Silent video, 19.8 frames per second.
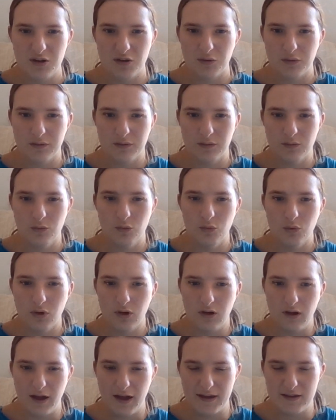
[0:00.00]
middle
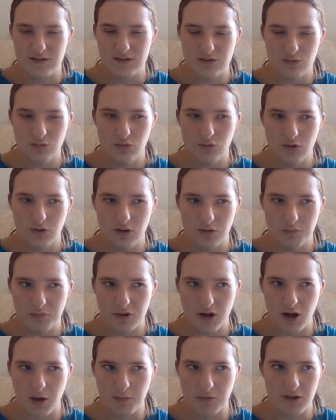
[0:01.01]
school, high school,
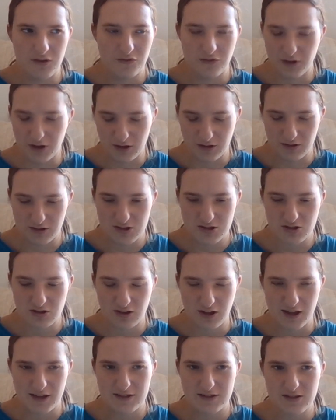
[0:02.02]
probably for English
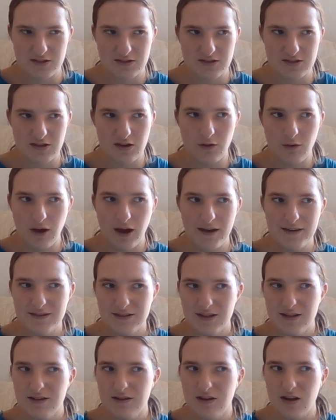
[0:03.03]
class. So
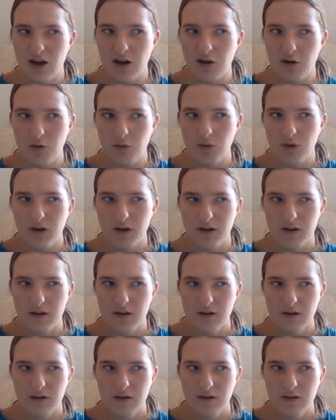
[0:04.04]
I did know